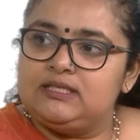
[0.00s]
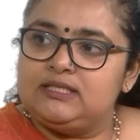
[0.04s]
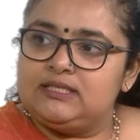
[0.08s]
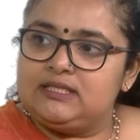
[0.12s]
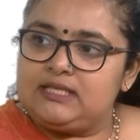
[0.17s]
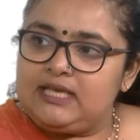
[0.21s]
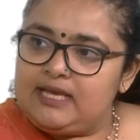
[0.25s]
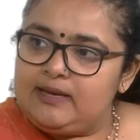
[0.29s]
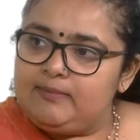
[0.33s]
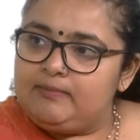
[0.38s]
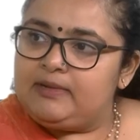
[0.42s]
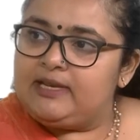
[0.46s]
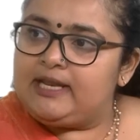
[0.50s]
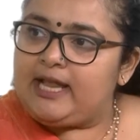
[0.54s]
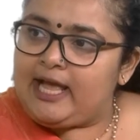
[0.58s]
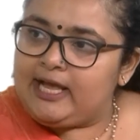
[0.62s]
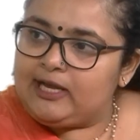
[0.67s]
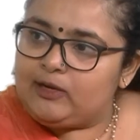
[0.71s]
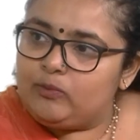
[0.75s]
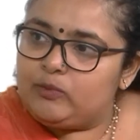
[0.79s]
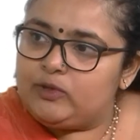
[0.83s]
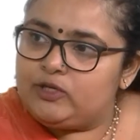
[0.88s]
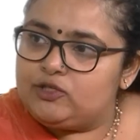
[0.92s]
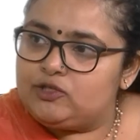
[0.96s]
same
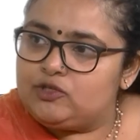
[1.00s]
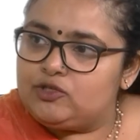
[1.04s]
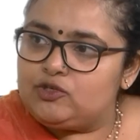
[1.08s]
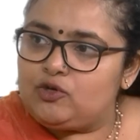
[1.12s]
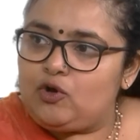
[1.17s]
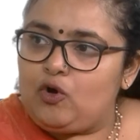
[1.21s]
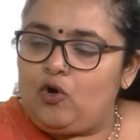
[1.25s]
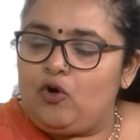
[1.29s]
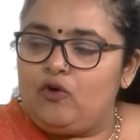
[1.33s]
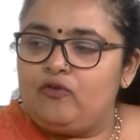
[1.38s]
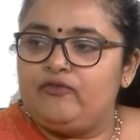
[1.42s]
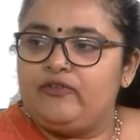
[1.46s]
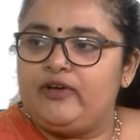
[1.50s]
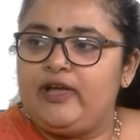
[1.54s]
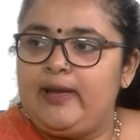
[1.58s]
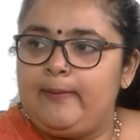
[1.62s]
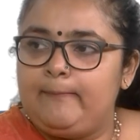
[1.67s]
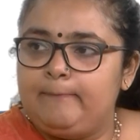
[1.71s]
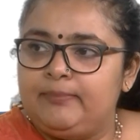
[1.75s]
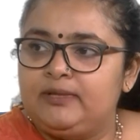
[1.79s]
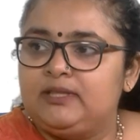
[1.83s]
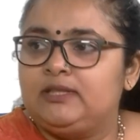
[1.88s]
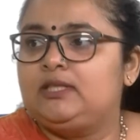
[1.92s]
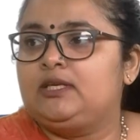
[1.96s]
language of
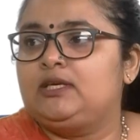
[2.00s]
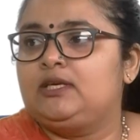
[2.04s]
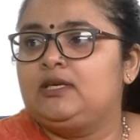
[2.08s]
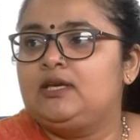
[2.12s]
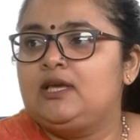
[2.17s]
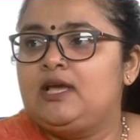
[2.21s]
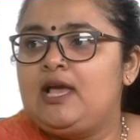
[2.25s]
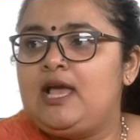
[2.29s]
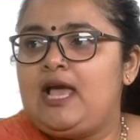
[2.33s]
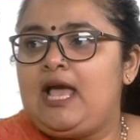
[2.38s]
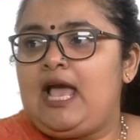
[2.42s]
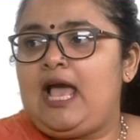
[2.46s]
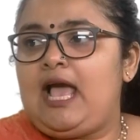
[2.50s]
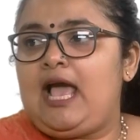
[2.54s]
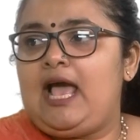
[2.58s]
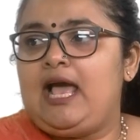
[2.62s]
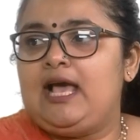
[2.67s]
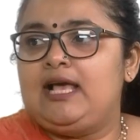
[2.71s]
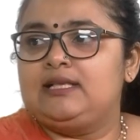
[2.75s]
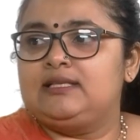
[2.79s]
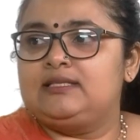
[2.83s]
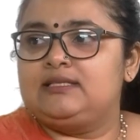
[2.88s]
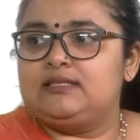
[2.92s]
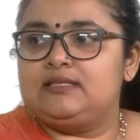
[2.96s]
empathy
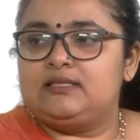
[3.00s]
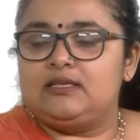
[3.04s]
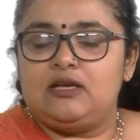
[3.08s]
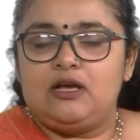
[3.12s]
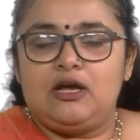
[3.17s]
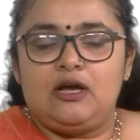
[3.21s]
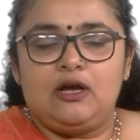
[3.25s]
as